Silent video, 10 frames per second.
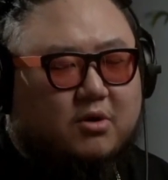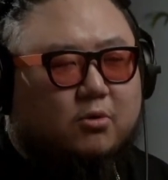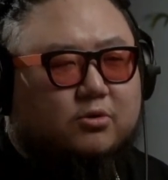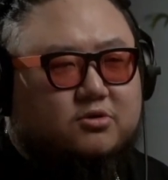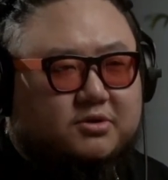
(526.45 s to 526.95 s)

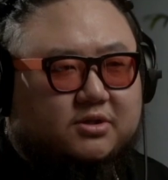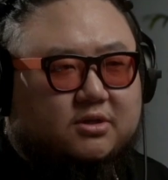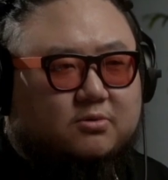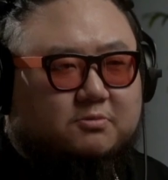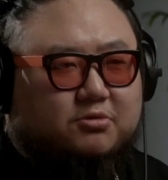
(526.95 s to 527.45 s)
older music
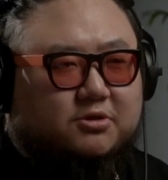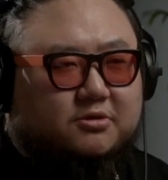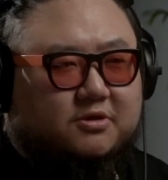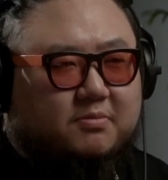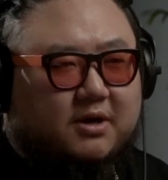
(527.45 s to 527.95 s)
was
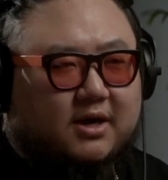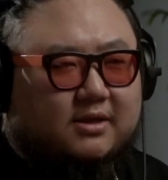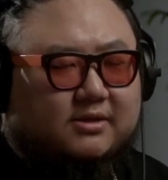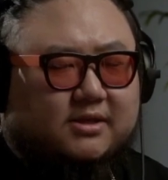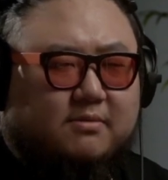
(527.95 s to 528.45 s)
produced by the
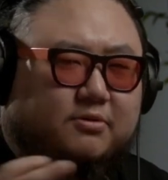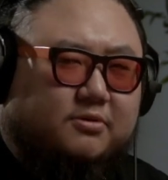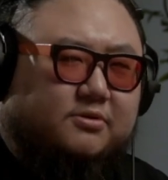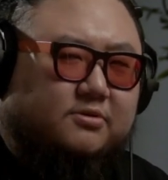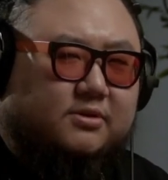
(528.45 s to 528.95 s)
same
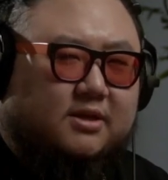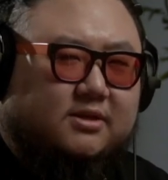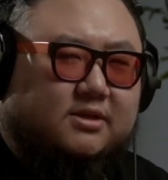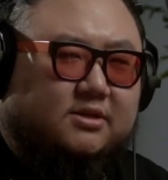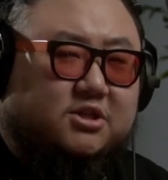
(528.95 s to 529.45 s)
producers that
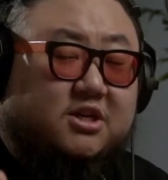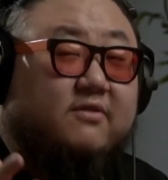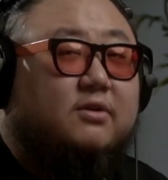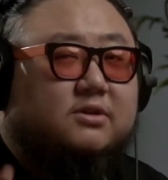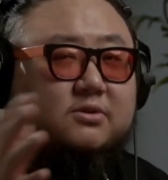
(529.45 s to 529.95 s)
did
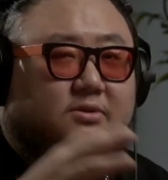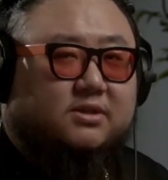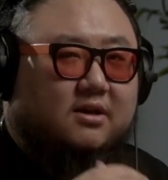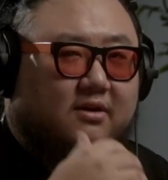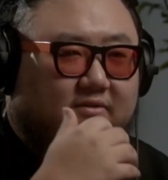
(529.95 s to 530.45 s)
G-Friend's old
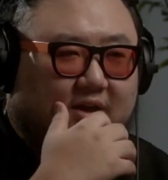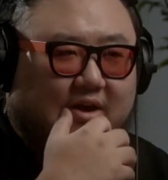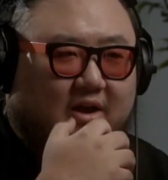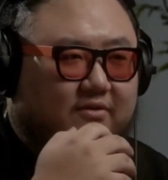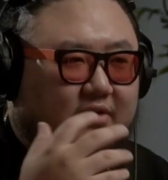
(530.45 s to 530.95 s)
stuff.
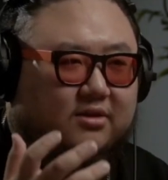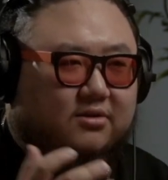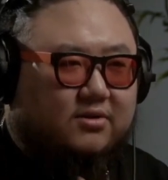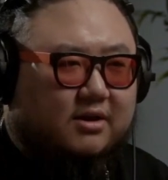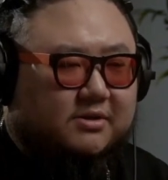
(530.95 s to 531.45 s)
I forget their
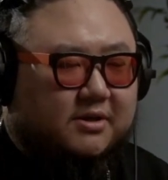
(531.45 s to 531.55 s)
names.